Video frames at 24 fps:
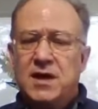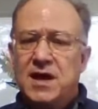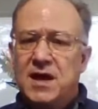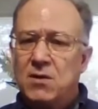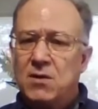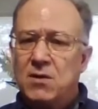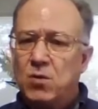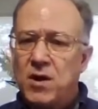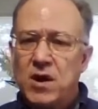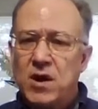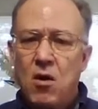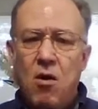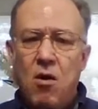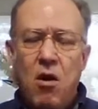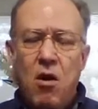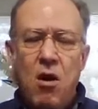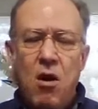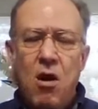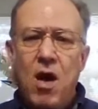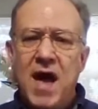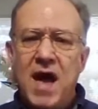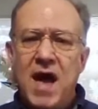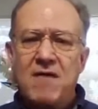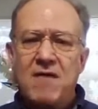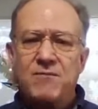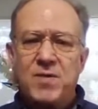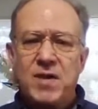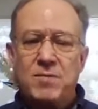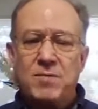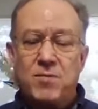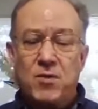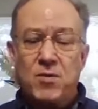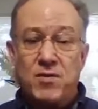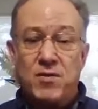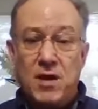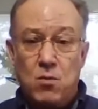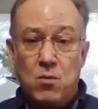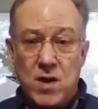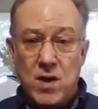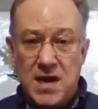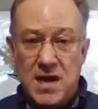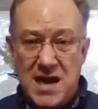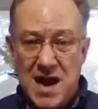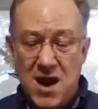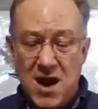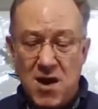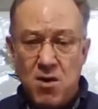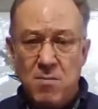And we all have people that we
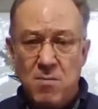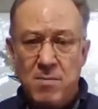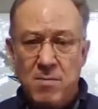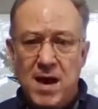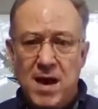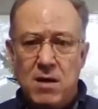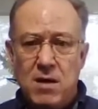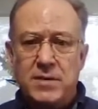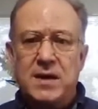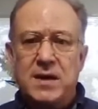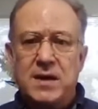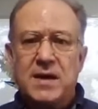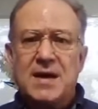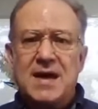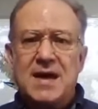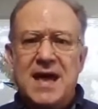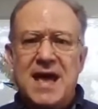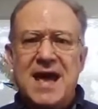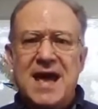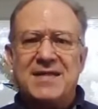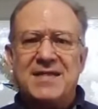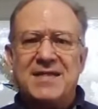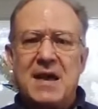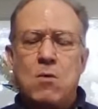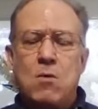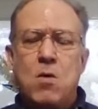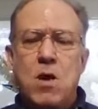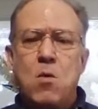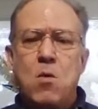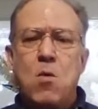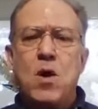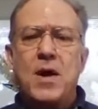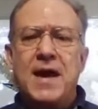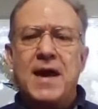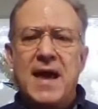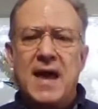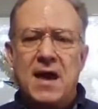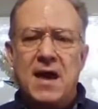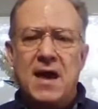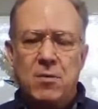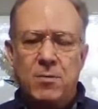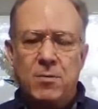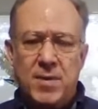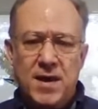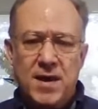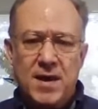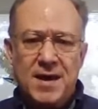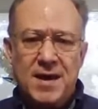care about and that we want to
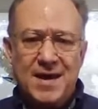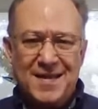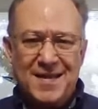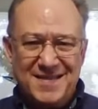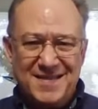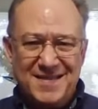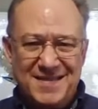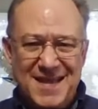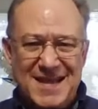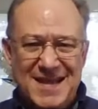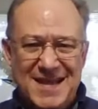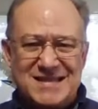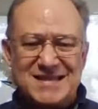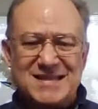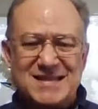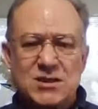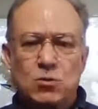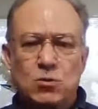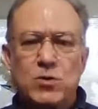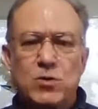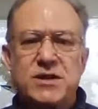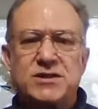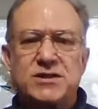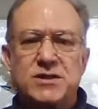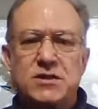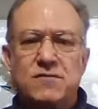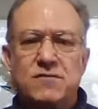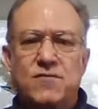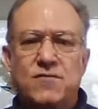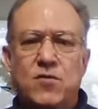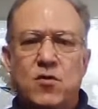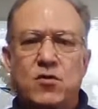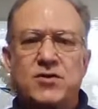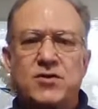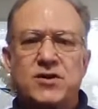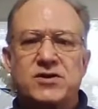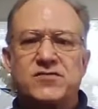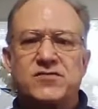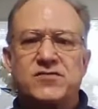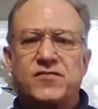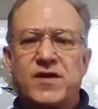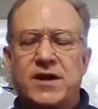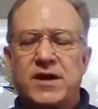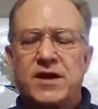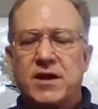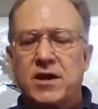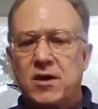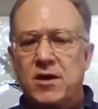help. That's the reason for this
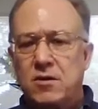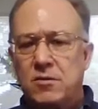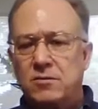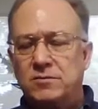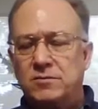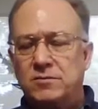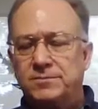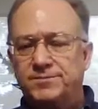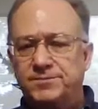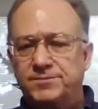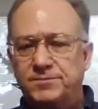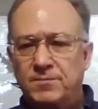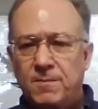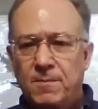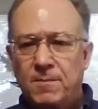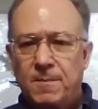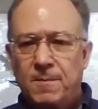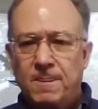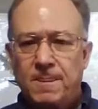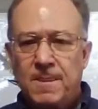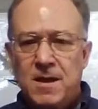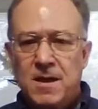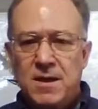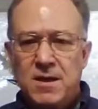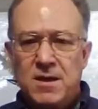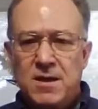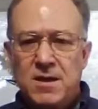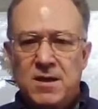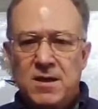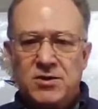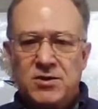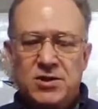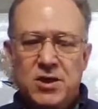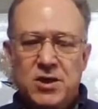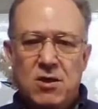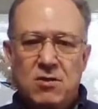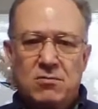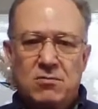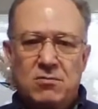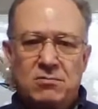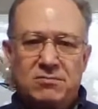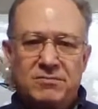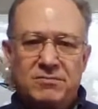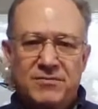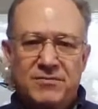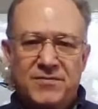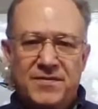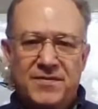video.
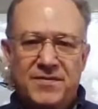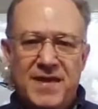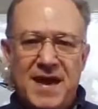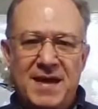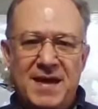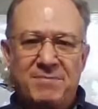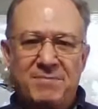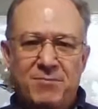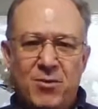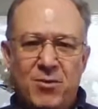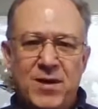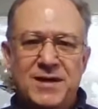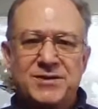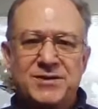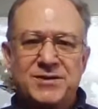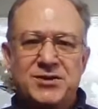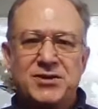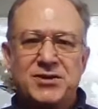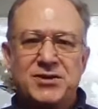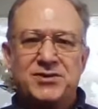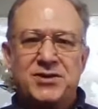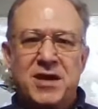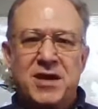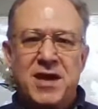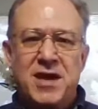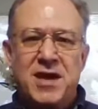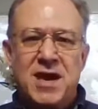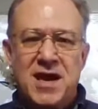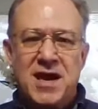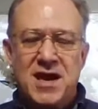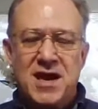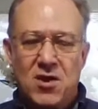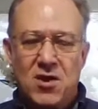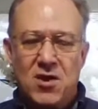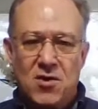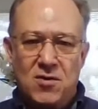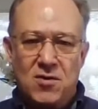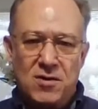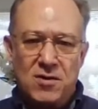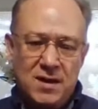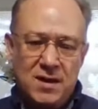So that brings us here.